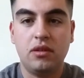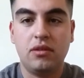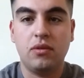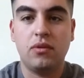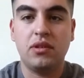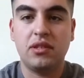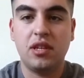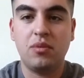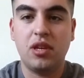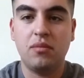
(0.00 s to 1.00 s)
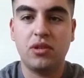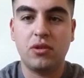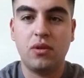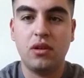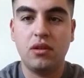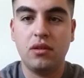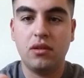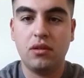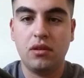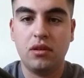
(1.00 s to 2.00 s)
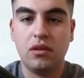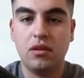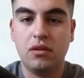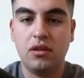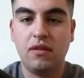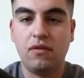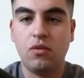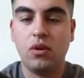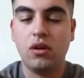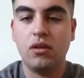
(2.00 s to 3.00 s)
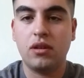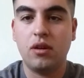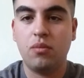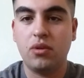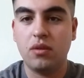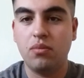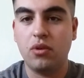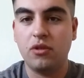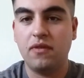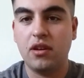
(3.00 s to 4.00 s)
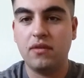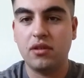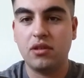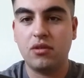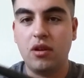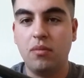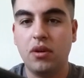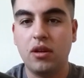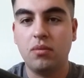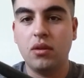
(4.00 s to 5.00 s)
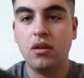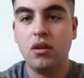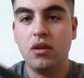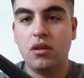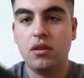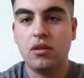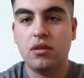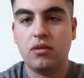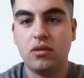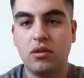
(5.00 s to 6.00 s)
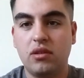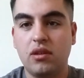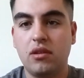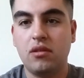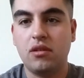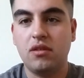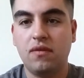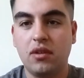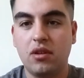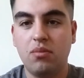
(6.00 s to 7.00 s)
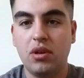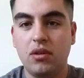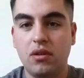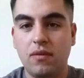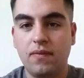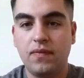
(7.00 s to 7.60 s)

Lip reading: So this stem came straight, and after a while I got pretty bored of having a straight pipe. So I decided to give that a bend.